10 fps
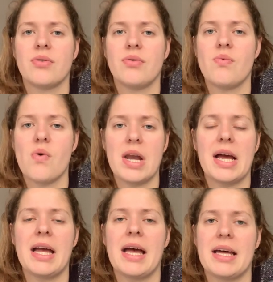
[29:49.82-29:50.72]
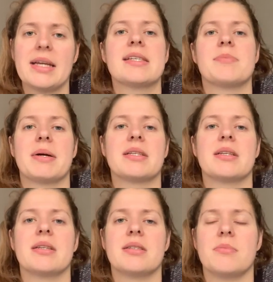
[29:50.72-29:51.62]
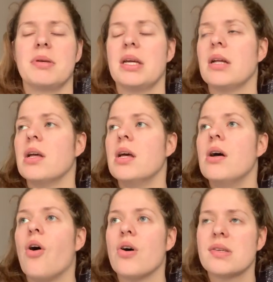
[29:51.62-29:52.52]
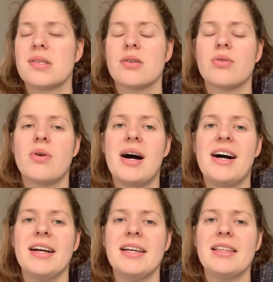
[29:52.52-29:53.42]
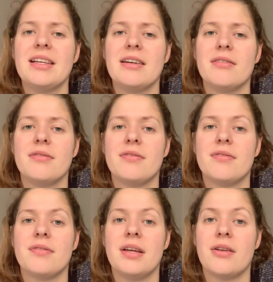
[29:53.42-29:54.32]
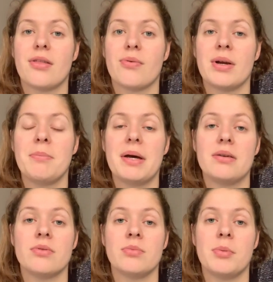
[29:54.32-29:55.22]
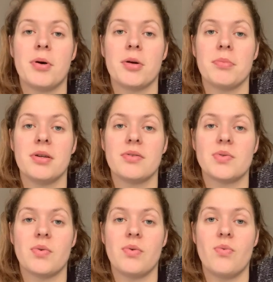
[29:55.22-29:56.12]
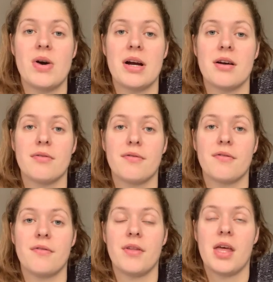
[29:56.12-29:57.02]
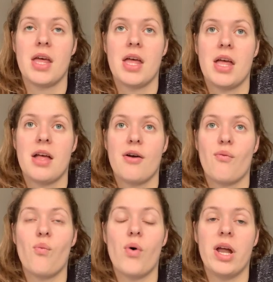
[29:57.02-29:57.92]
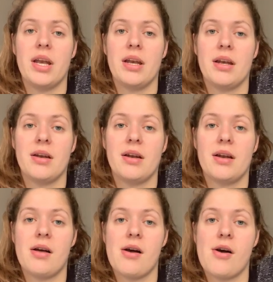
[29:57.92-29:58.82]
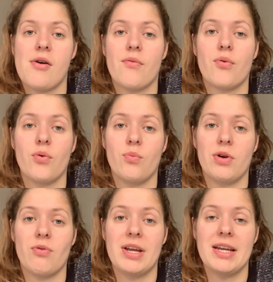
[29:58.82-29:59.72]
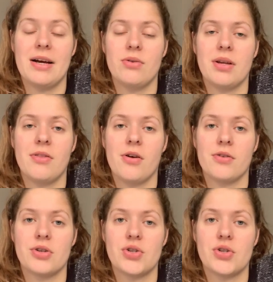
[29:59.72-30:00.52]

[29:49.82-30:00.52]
what I had expected it to be. Also, I live in a 3-bedroom apartment where one room we rent out and the other